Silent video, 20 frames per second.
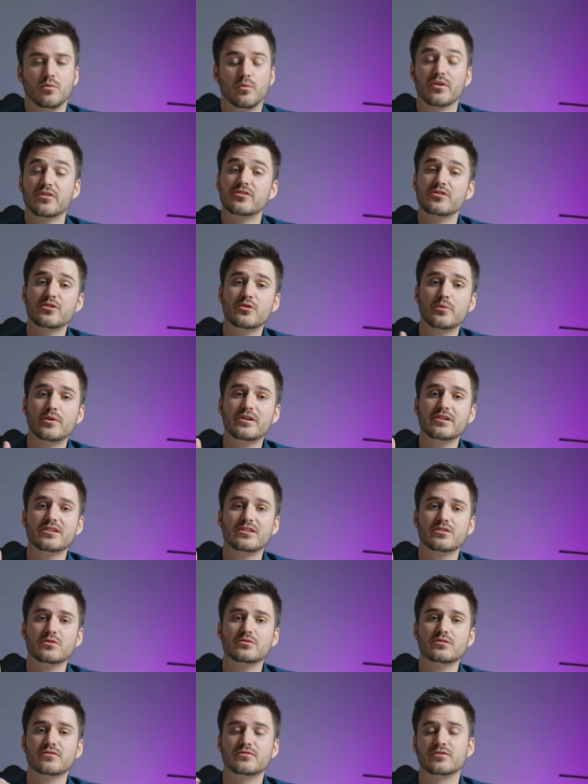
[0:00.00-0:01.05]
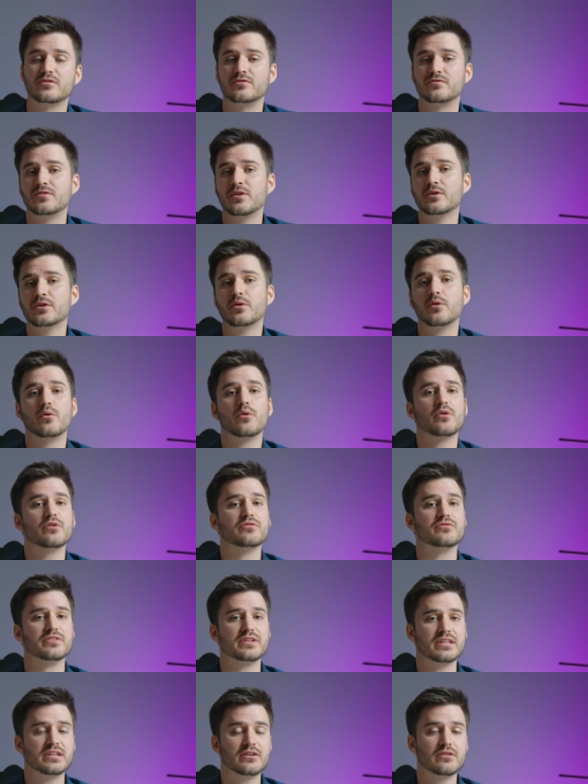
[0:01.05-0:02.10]
Whether you're wanting to use it for photo or
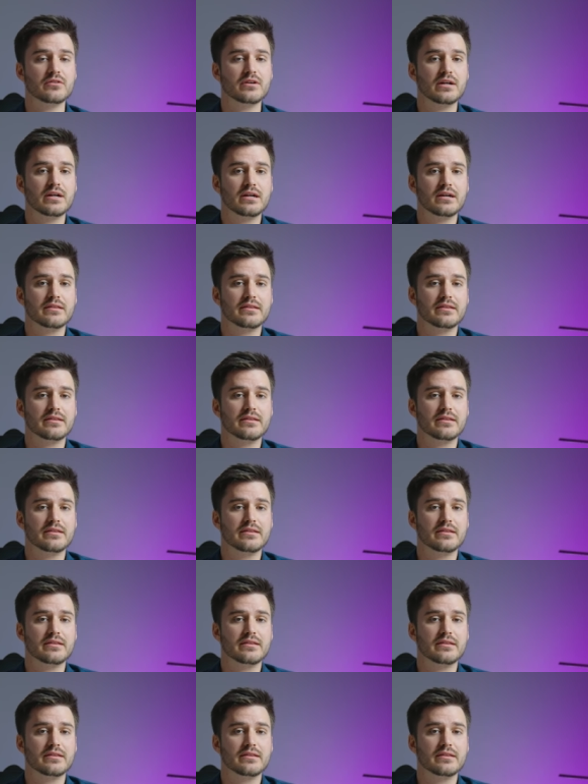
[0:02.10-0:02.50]
video,